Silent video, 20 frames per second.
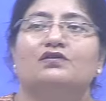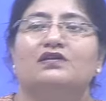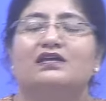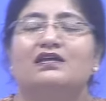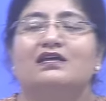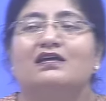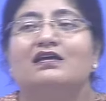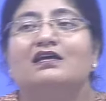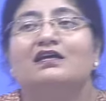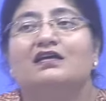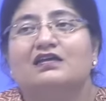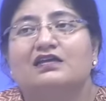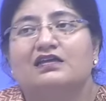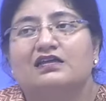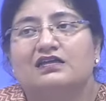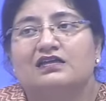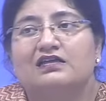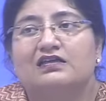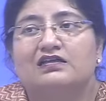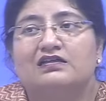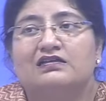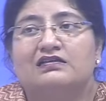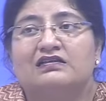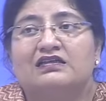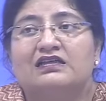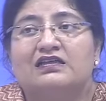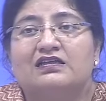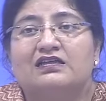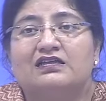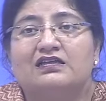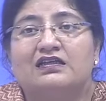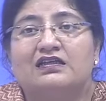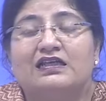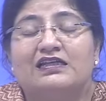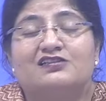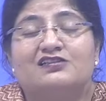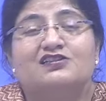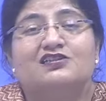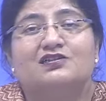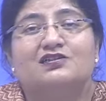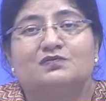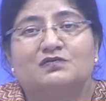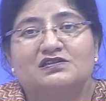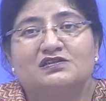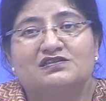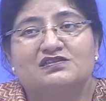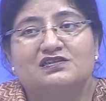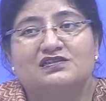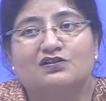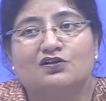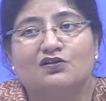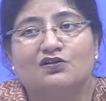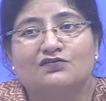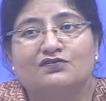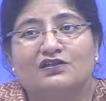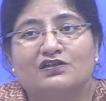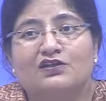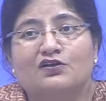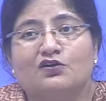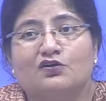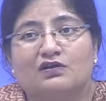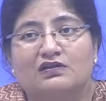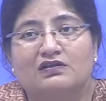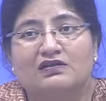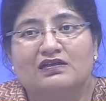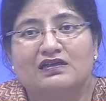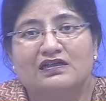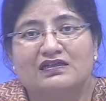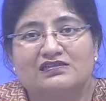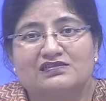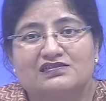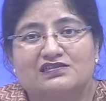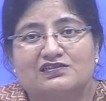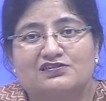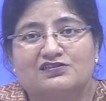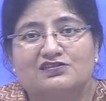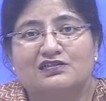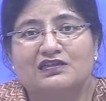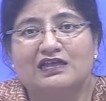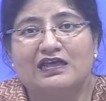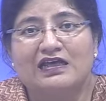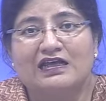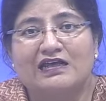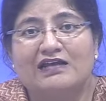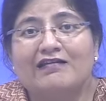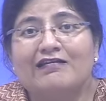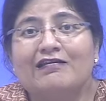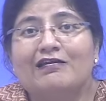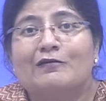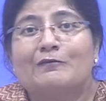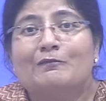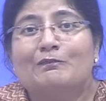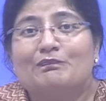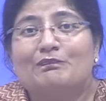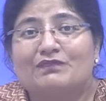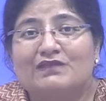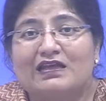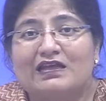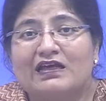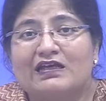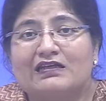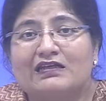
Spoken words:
the legitimacy of the organization, and that